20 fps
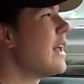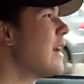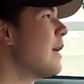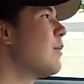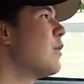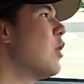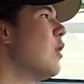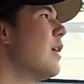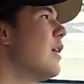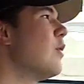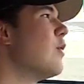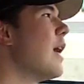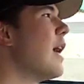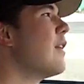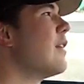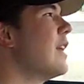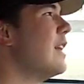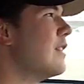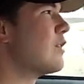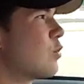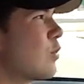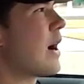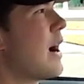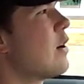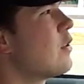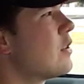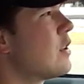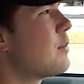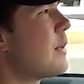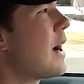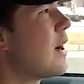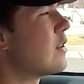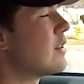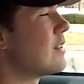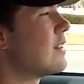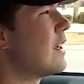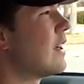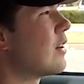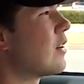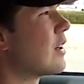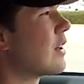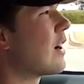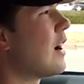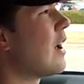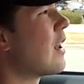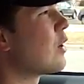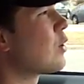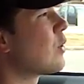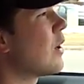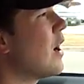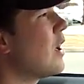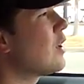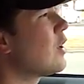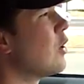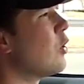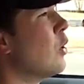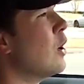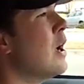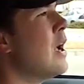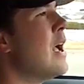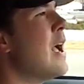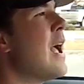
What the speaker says: and I'm going around these roundabouts here in Colorado.